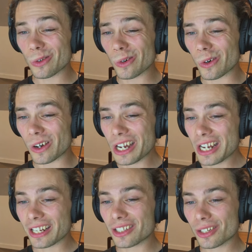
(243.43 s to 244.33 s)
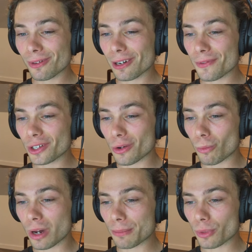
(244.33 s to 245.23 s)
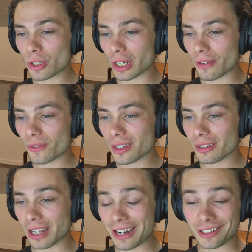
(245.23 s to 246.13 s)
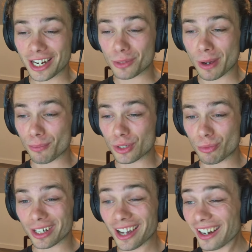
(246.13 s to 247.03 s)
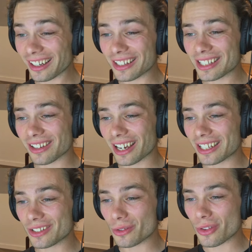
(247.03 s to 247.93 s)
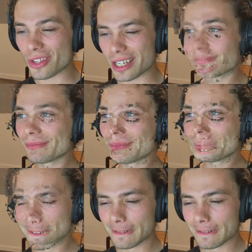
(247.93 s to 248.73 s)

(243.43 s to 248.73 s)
or considering I've only got one bridge left, and it takes one bridge regardless, I can do this.